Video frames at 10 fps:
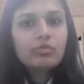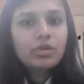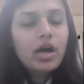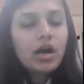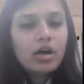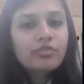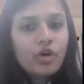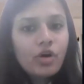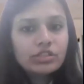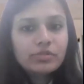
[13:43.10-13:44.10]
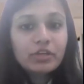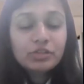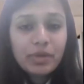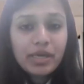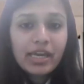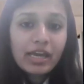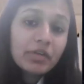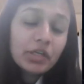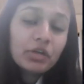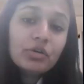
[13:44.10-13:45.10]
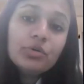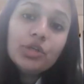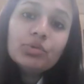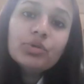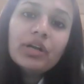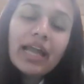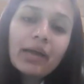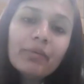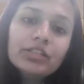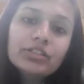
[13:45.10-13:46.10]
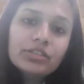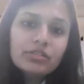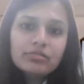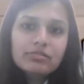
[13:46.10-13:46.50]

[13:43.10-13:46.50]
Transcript: Yeah, of course, when you speak and when you're new to a language,